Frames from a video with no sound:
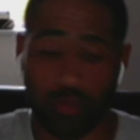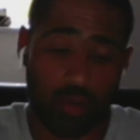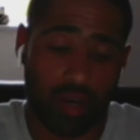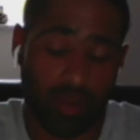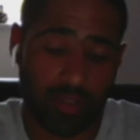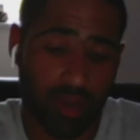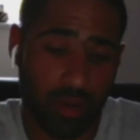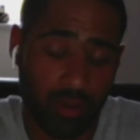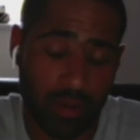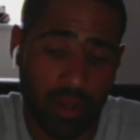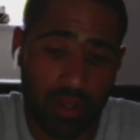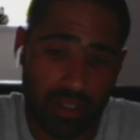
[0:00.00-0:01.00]
Football Club.
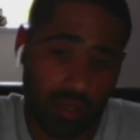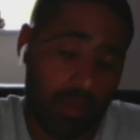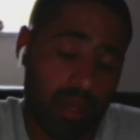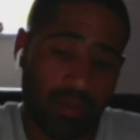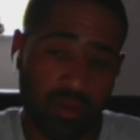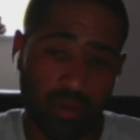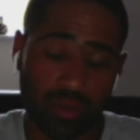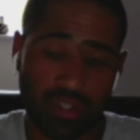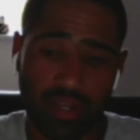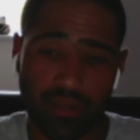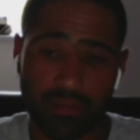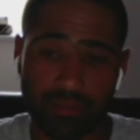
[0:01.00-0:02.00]
So maybe he will
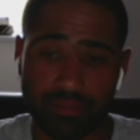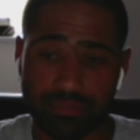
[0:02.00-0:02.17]
stay.